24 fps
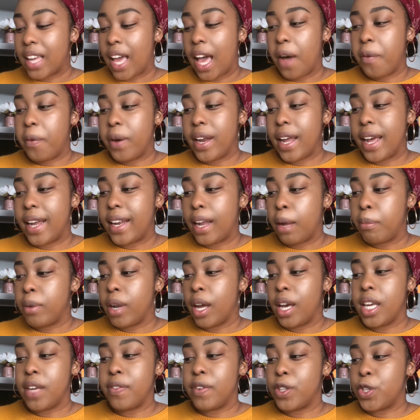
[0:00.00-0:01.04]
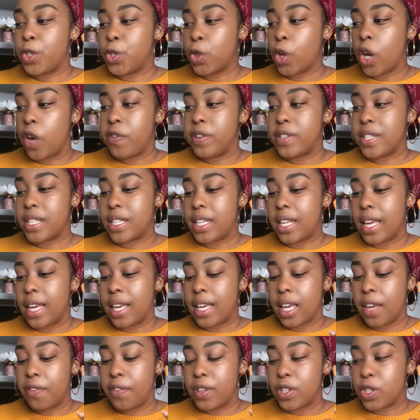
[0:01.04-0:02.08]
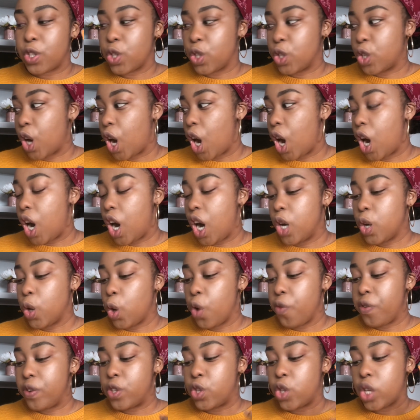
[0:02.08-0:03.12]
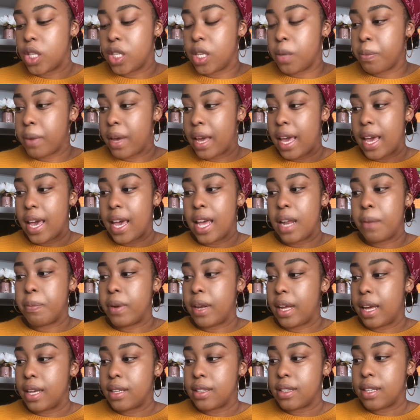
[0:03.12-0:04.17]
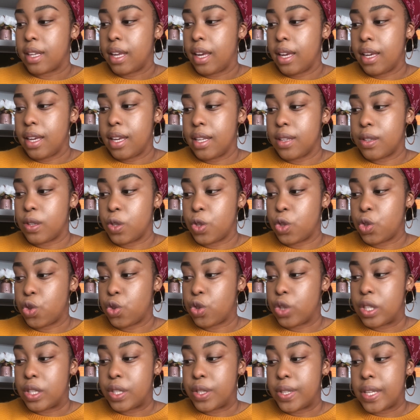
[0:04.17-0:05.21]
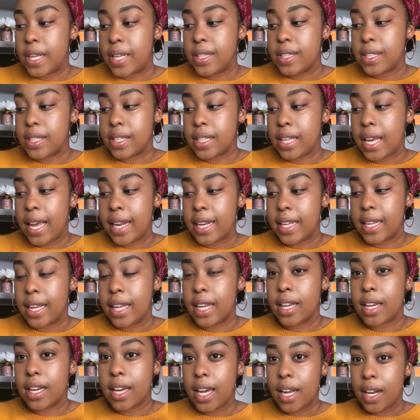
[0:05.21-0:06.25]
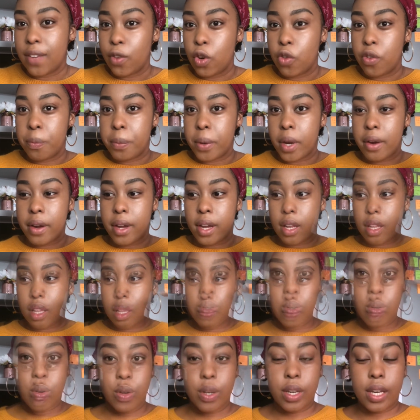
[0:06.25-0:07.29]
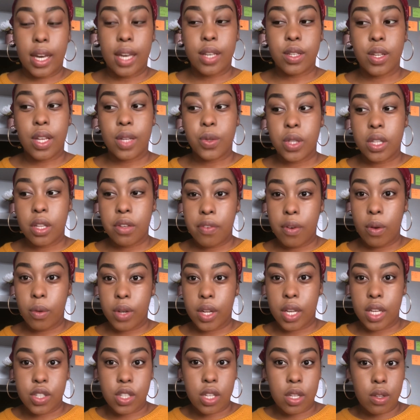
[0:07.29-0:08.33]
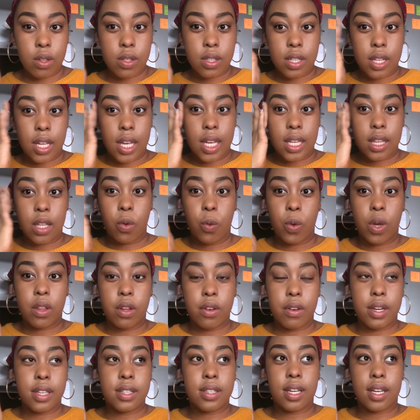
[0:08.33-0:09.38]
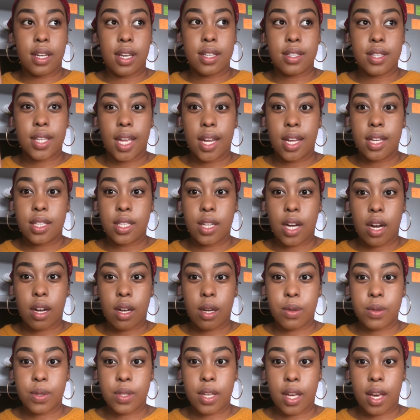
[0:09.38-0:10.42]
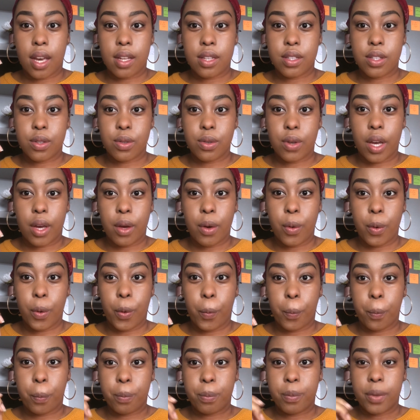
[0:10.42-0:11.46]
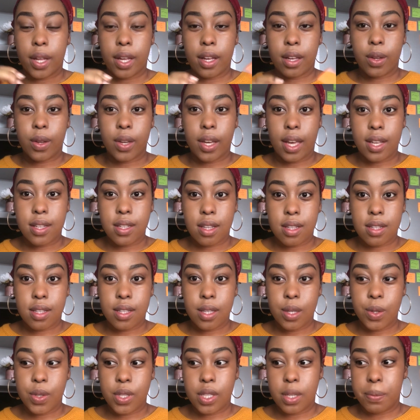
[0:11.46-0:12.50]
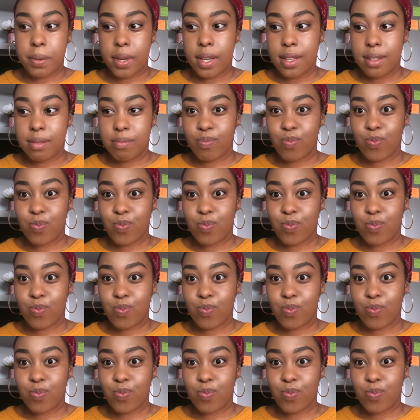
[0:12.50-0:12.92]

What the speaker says: I'm not even sure if it's gone or if it's just in my head, but the scent can get kind of overbearing a little bit. Okay, so that's what the foundation looks like. The weather is like, it's getting dark outside, so I hope like you guys can still see me.